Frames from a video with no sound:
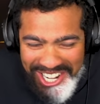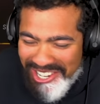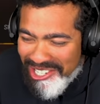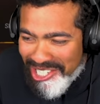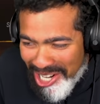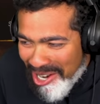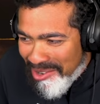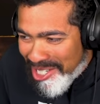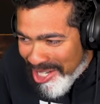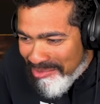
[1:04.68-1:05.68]
Are you sure
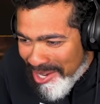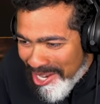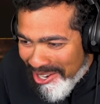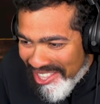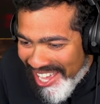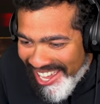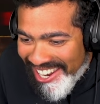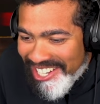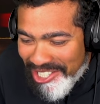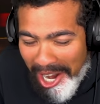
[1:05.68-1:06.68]
we shouldn't be doing
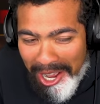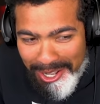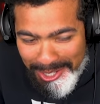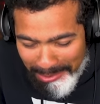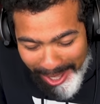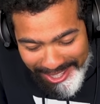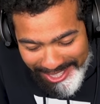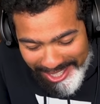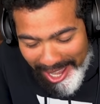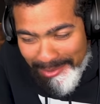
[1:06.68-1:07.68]
that? John, who's played
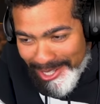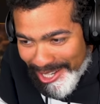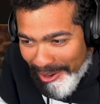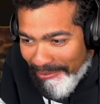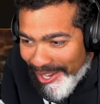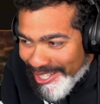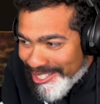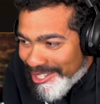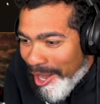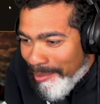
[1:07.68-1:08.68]
this game, is gonna fucking
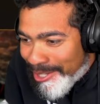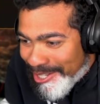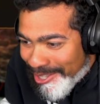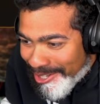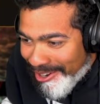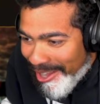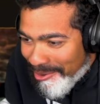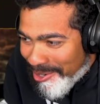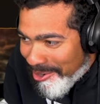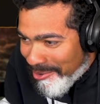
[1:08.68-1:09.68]
stomp us into the
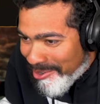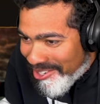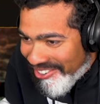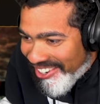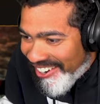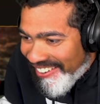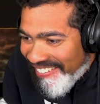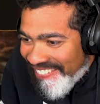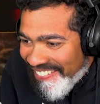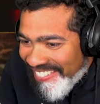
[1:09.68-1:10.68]
ground. We don't know what we're
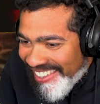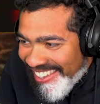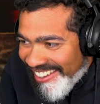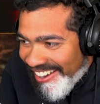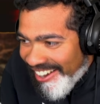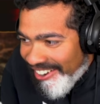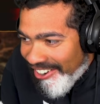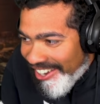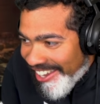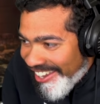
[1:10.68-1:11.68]
doing. No, no, no, Oh,
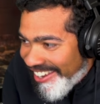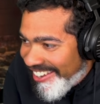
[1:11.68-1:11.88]
okay.